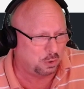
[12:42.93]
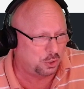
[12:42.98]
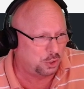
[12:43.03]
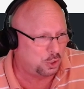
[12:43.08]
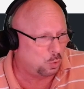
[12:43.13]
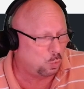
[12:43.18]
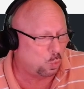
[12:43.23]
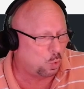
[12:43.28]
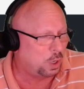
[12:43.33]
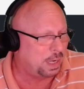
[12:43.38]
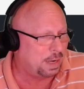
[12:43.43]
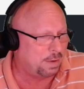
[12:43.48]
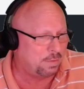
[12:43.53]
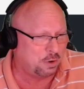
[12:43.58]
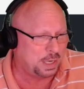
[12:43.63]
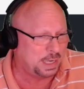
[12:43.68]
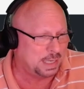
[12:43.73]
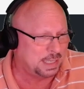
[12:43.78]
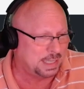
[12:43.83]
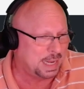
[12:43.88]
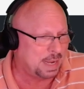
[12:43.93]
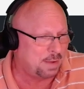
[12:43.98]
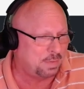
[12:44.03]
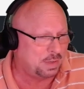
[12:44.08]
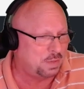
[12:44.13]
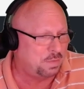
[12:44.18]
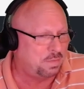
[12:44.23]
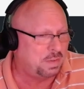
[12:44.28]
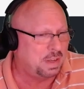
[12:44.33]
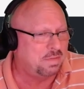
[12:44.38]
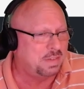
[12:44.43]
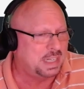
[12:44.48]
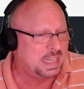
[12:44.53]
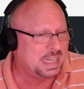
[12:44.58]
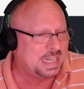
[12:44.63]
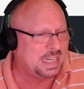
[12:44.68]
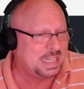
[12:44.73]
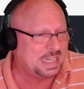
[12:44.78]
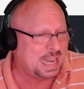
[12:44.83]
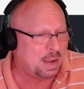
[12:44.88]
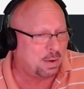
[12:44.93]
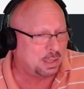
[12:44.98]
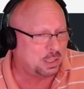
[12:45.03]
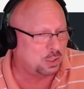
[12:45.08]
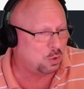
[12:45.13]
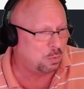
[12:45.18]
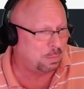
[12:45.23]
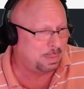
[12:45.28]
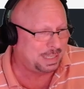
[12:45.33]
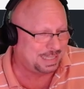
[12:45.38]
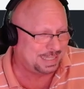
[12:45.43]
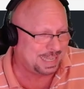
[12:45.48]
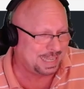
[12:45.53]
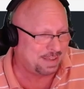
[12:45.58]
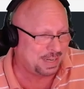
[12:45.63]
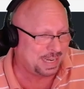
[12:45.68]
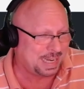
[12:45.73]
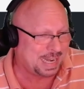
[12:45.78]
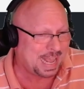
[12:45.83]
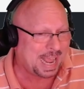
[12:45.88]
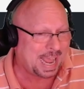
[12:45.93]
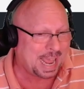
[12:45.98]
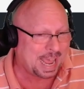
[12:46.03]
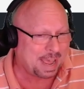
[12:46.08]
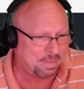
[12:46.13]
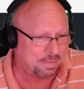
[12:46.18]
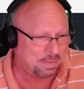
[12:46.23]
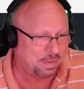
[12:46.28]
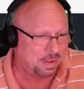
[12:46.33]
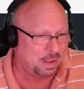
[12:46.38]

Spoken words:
So whatever it is now, if it's 15, now it's going to be 7.5.